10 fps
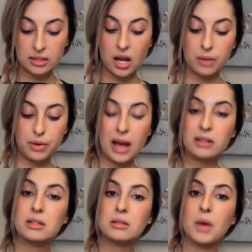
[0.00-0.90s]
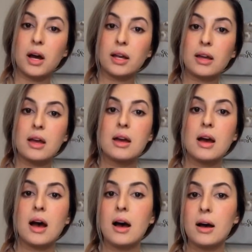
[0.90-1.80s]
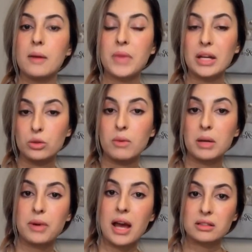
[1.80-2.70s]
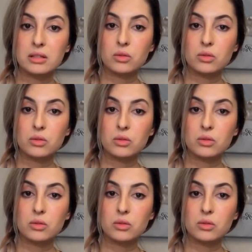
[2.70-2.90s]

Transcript: I practice my I do my practice,